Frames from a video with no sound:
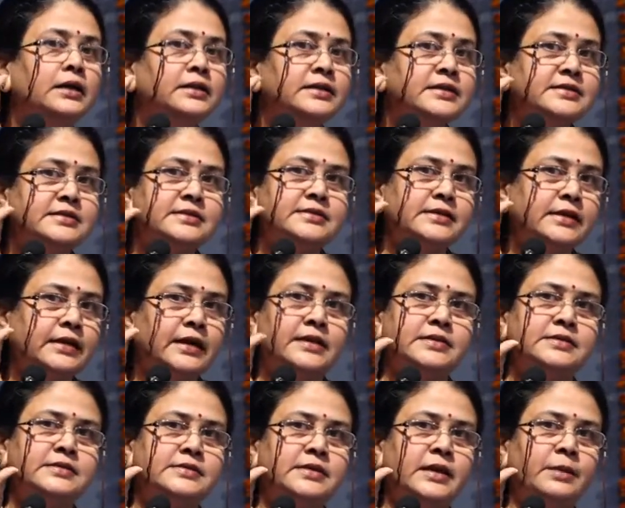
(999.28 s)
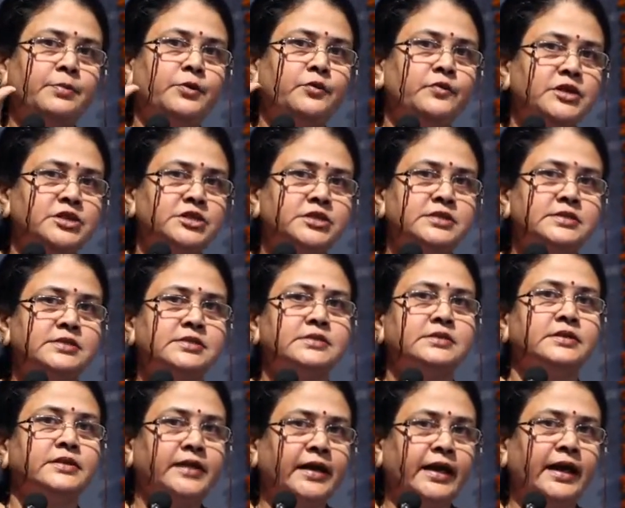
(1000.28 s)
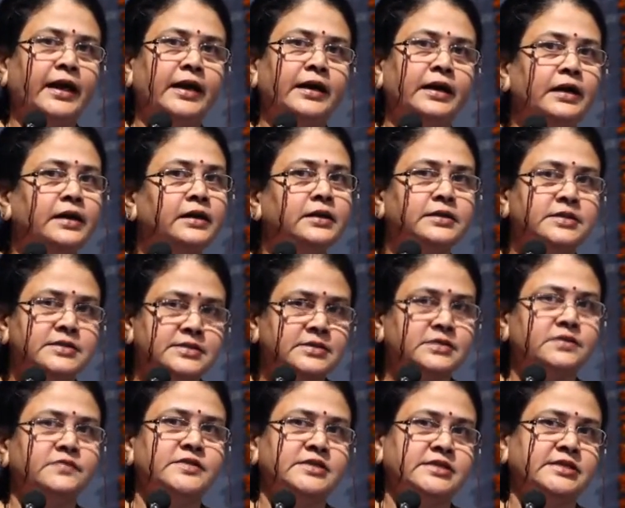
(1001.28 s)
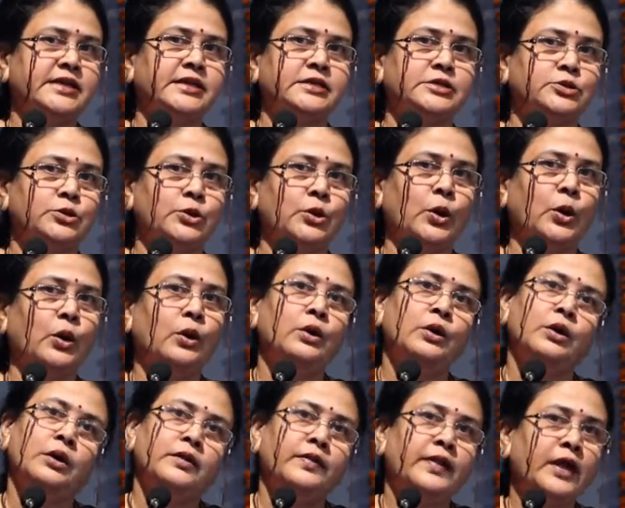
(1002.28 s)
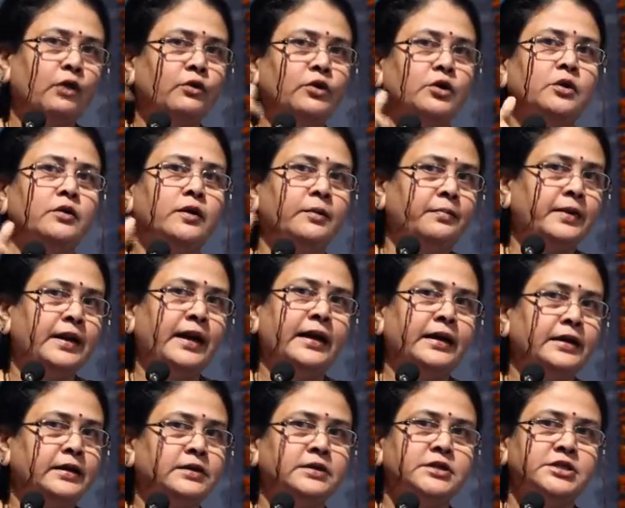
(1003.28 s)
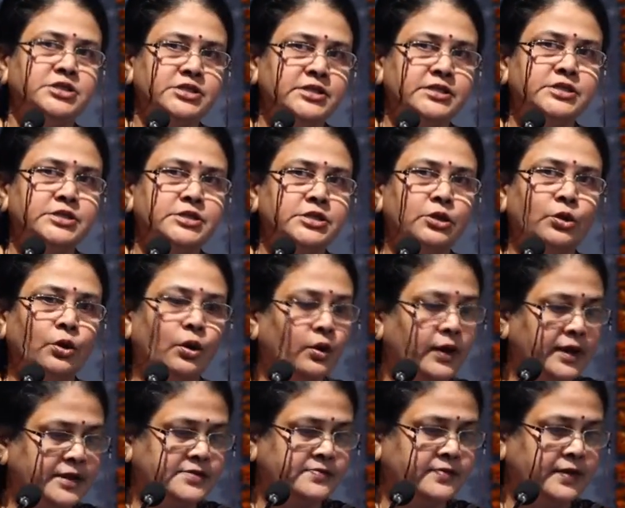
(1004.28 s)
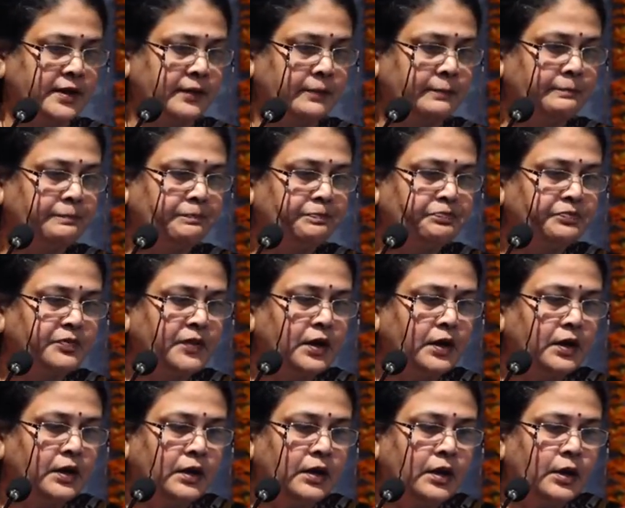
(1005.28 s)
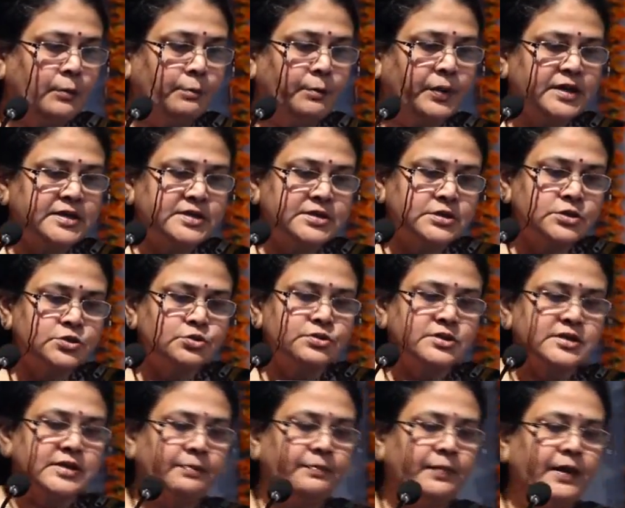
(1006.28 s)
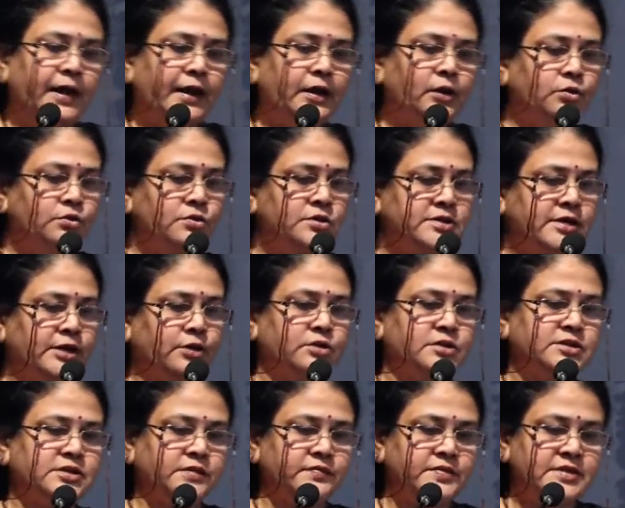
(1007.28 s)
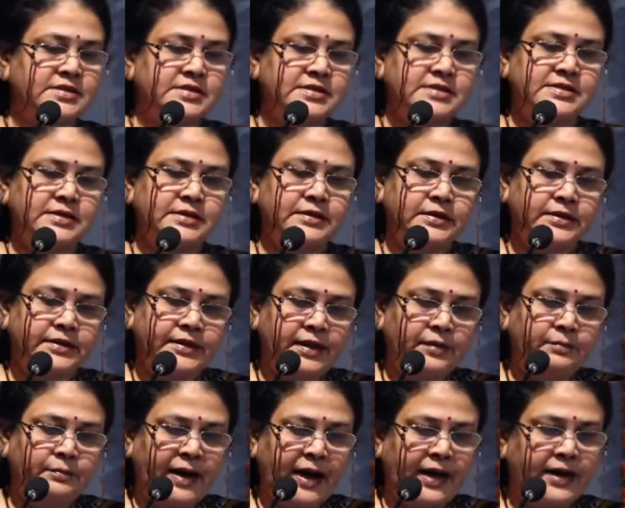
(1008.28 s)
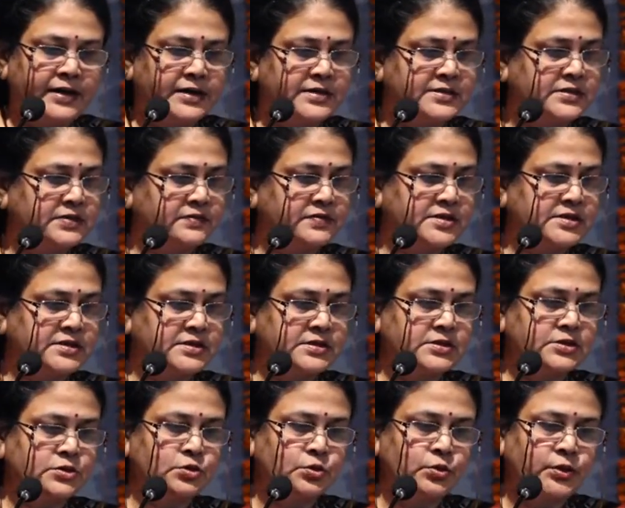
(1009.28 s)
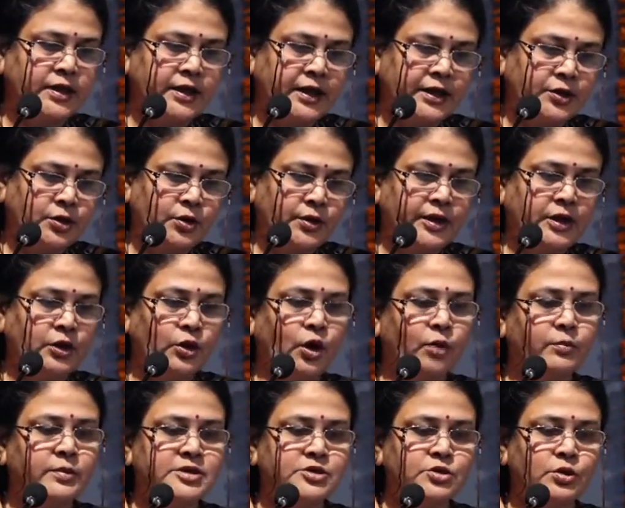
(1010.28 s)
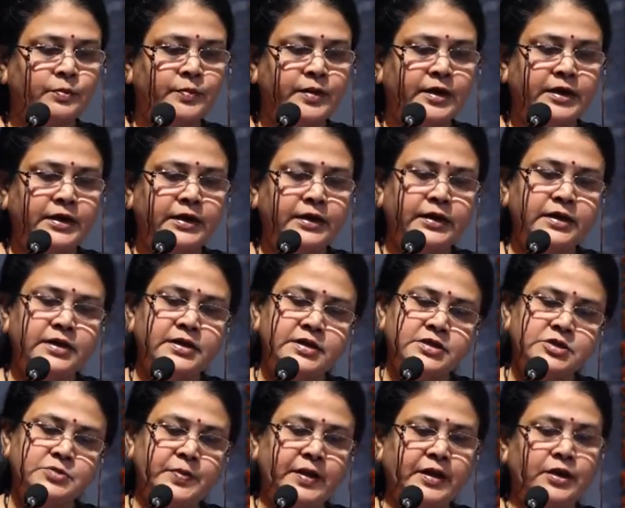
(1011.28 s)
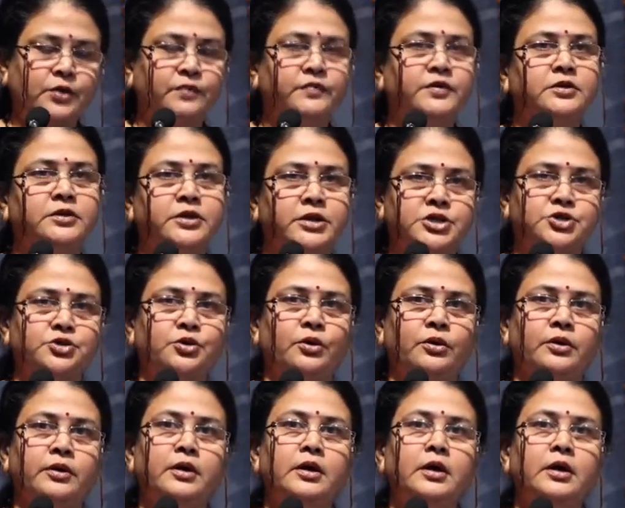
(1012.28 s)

This is a concept which is there under the service tax law. Now it will apply under the GST law as well. Persons who supply goods and or services other than branded services through electronic commerce operator, irrespective of the threshold.